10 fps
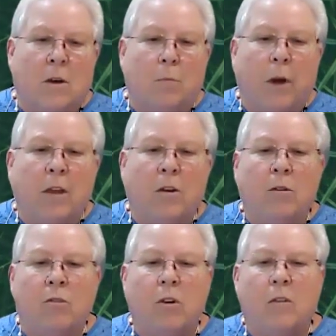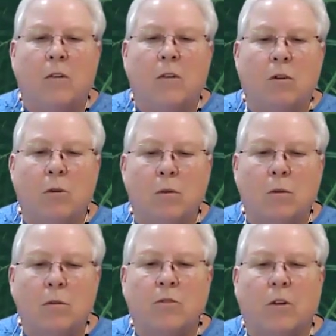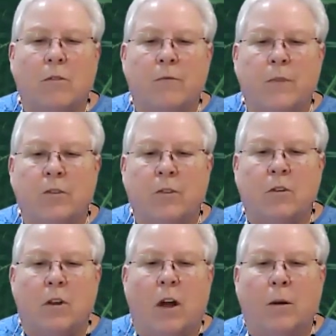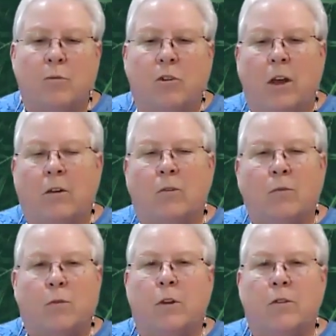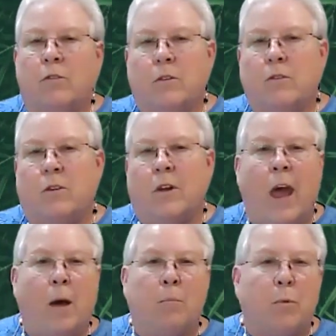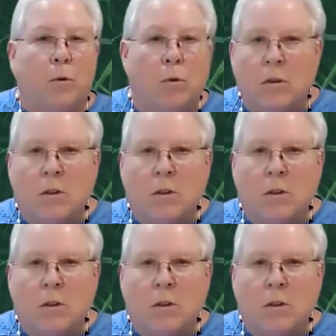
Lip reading: By using the tools of physical objects, for instance, an apple,